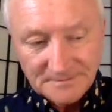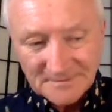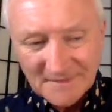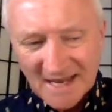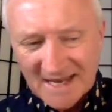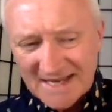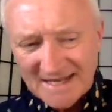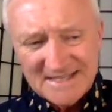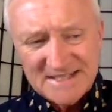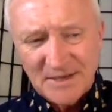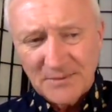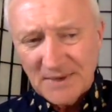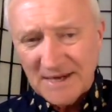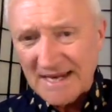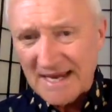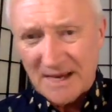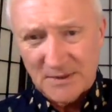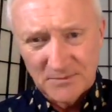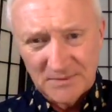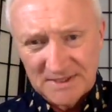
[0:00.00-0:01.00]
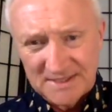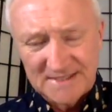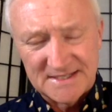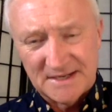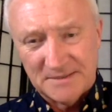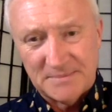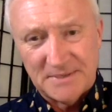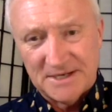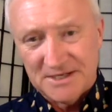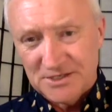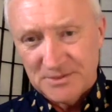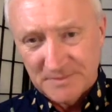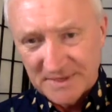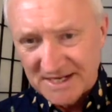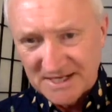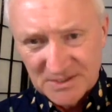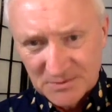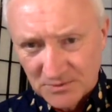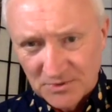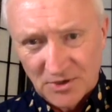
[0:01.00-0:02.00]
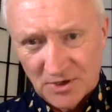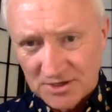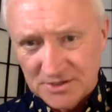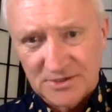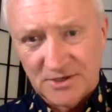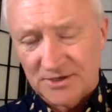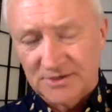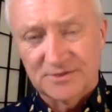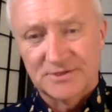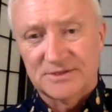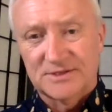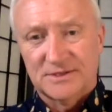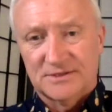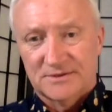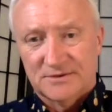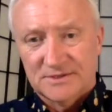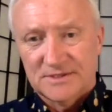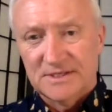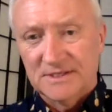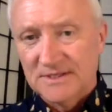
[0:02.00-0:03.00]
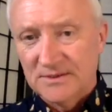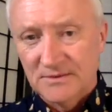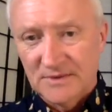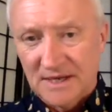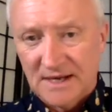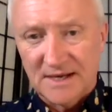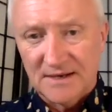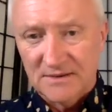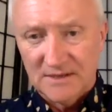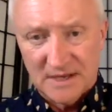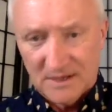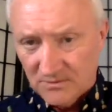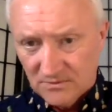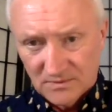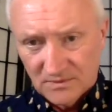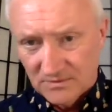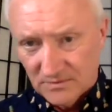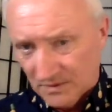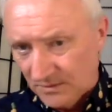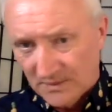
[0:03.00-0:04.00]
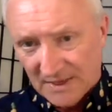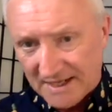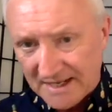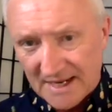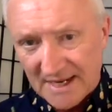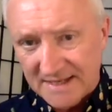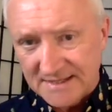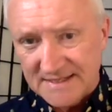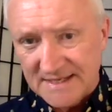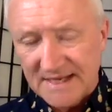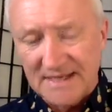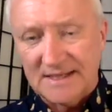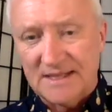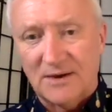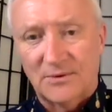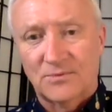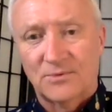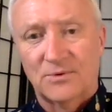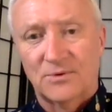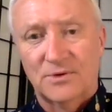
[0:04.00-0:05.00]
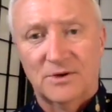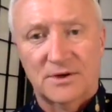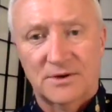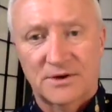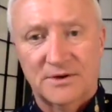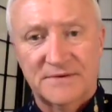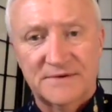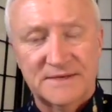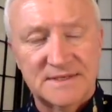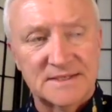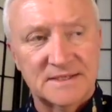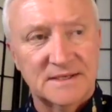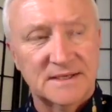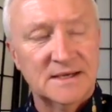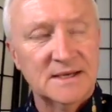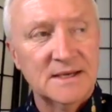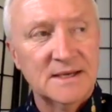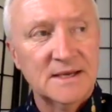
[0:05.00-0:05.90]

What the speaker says: And I say we can't really say patient because we're not doctors and nurses, and we can't take that role on, obviously.